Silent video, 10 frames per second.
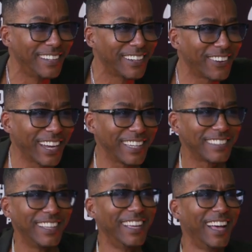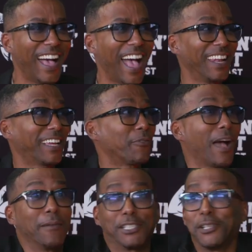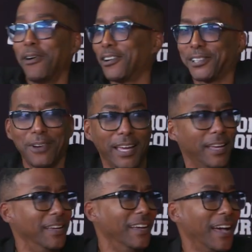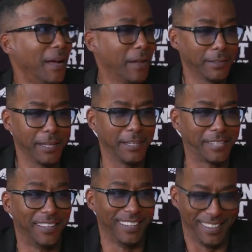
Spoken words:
Crickets. I look at Robin, she walks away, and I'm like this.